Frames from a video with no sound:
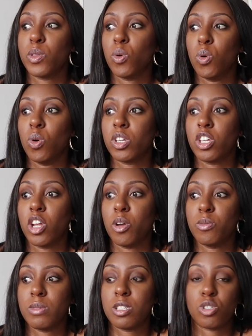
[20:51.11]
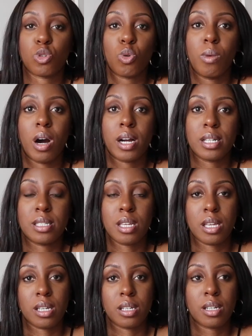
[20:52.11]
or, you know, digital
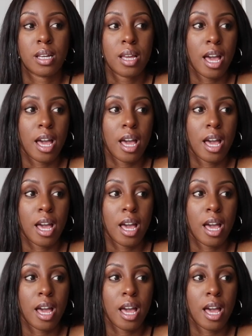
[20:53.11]
marketing